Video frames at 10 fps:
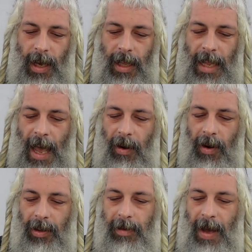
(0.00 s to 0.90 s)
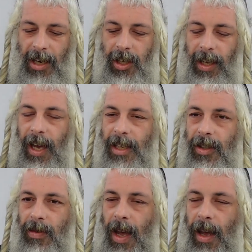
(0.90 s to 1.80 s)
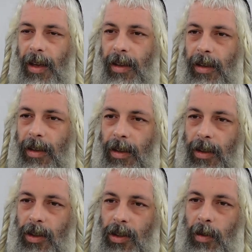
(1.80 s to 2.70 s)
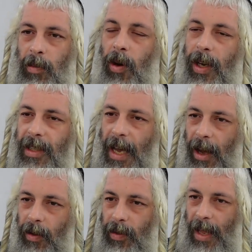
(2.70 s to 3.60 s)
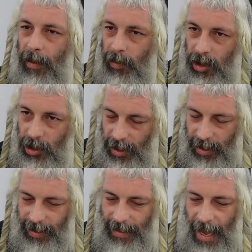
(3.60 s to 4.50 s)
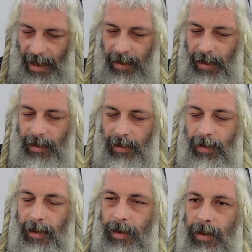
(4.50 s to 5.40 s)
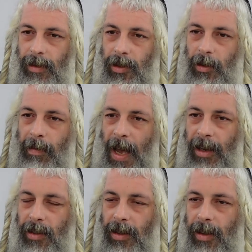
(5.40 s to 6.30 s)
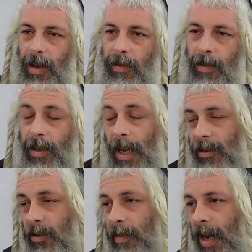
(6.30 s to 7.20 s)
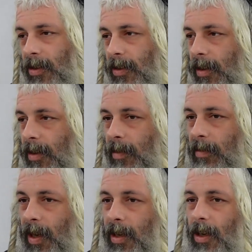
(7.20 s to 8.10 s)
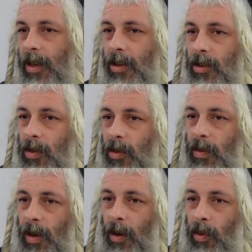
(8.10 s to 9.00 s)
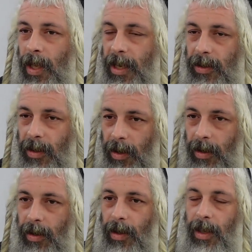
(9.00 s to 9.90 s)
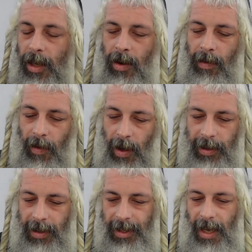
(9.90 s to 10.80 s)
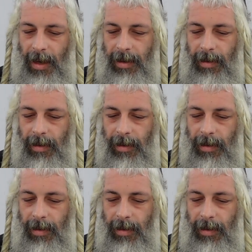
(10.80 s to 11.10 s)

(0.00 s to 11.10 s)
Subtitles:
Laharot masha chasra, to point out that which she is lacking. To remind her, not to remind her, but to relate to her in her fallen state.